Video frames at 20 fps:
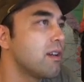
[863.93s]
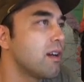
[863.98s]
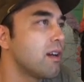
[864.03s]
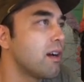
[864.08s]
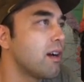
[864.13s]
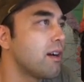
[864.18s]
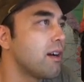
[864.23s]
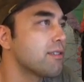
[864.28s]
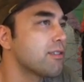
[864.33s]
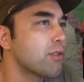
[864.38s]

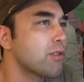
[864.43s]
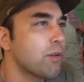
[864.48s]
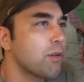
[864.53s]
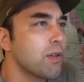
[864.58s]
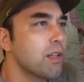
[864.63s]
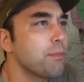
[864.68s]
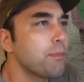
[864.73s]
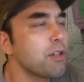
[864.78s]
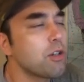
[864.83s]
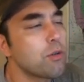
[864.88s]
uh, so
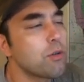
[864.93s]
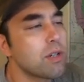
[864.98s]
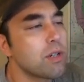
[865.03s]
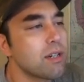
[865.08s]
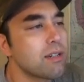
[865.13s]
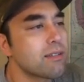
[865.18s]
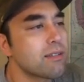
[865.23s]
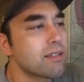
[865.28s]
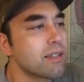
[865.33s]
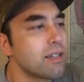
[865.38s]
anyway let me know what you
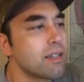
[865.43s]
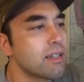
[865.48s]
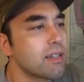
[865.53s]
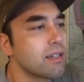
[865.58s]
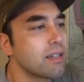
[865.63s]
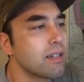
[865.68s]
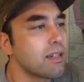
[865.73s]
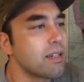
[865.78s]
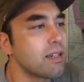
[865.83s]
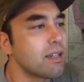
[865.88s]
guys
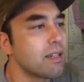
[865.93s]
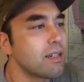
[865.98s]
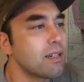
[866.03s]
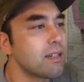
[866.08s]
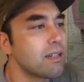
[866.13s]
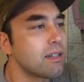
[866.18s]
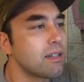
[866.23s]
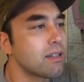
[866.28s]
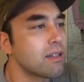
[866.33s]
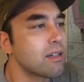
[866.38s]
think
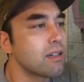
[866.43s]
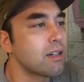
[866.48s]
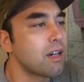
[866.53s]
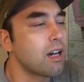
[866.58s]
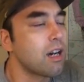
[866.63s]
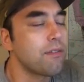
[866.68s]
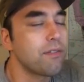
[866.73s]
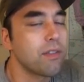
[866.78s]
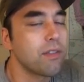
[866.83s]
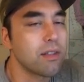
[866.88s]
and uh,
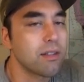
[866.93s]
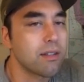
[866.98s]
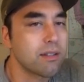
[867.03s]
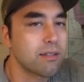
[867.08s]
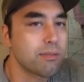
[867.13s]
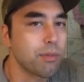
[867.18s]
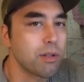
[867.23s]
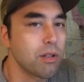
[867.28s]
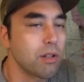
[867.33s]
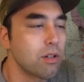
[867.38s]
i'll have the
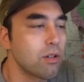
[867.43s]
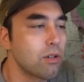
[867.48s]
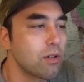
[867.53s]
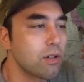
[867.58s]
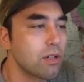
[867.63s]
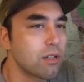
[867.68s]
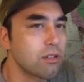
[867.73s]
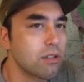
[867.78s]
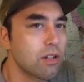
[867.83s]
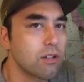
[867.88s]
links below
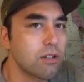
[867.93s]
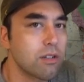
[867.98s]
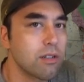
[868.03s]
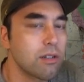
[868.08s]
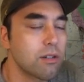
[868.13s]
and i'll talk to you